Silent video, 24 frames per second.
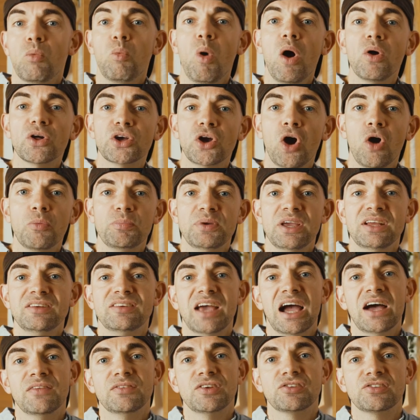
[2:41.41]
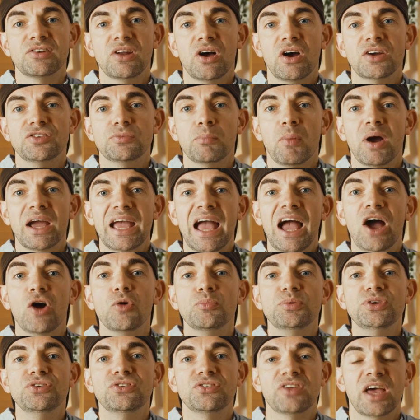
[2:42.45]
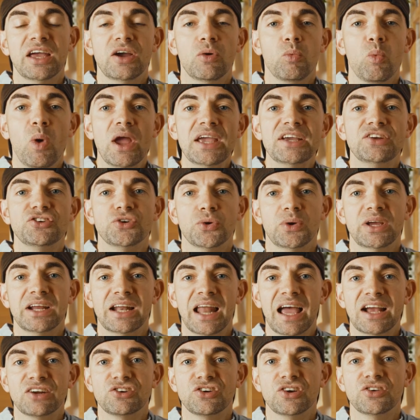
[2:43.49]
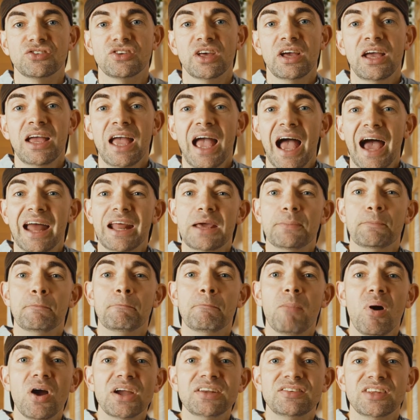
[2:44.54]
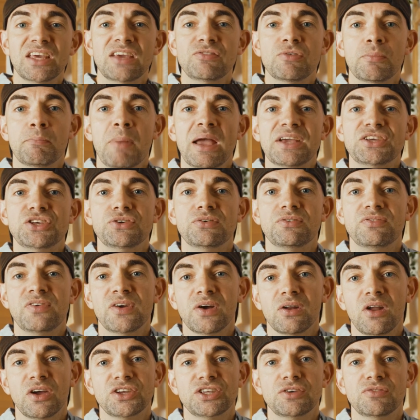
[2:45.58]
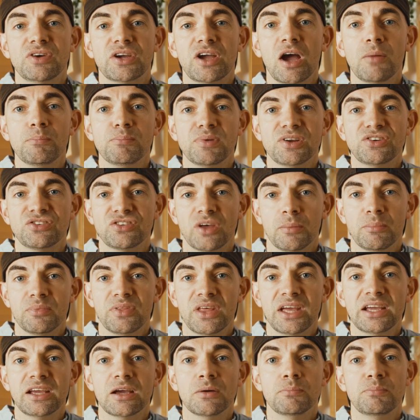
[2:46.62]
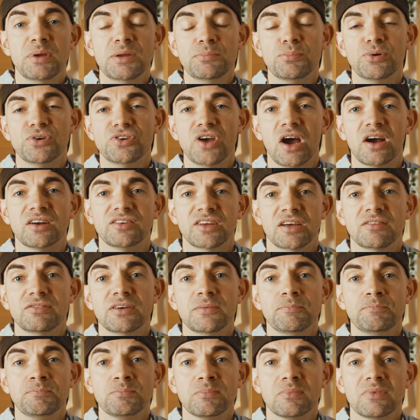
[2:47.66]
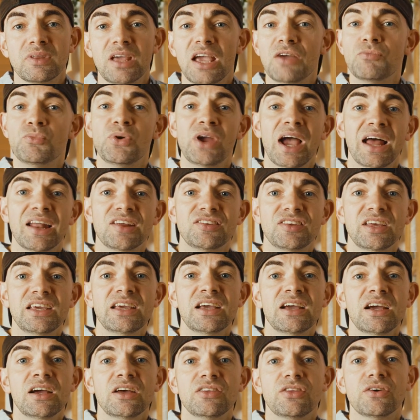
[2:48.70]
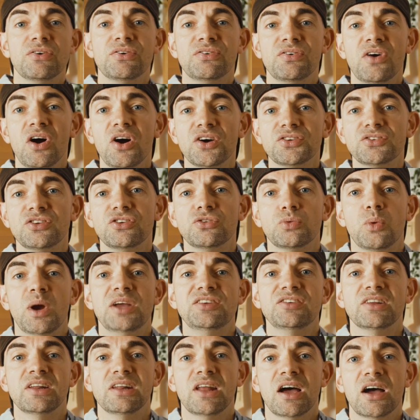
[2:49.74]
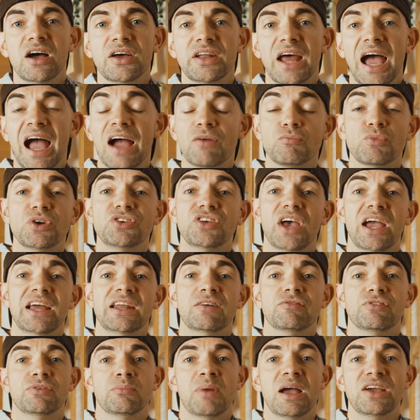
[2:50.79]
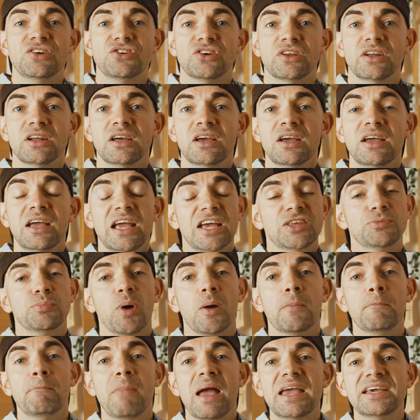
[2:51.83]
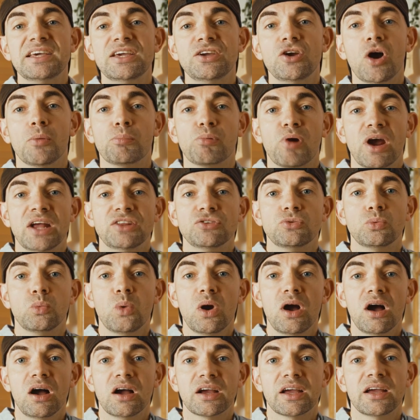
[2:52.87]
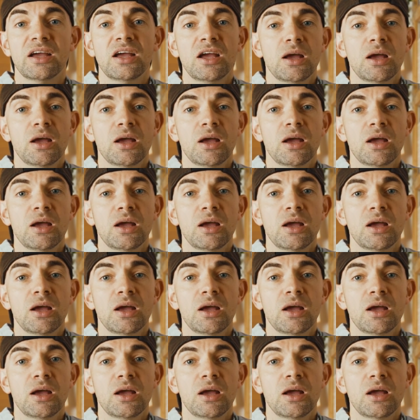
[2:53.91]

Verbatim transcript: While copying down the slides might help you stay awake during lectures, and it might even make you feel like you've accomplished something and been productive, in reality, the fastest way to learn and retain information is by making our brains work